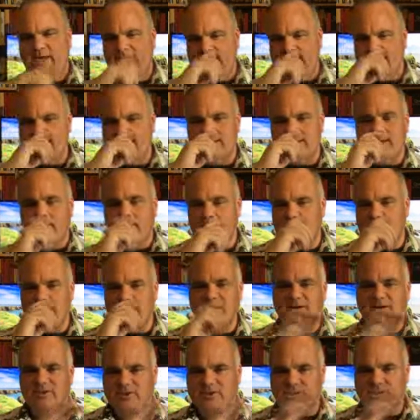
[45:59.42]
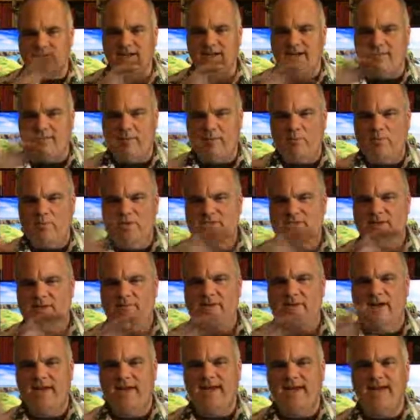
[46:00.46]
something or is trying to come up with some
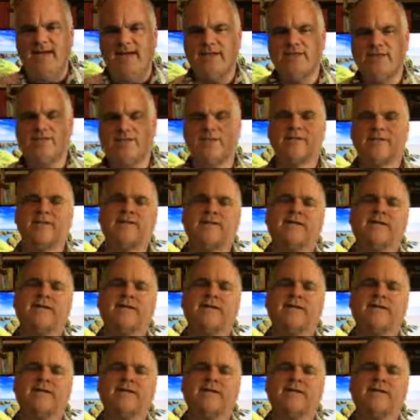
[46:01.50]
kind of answer,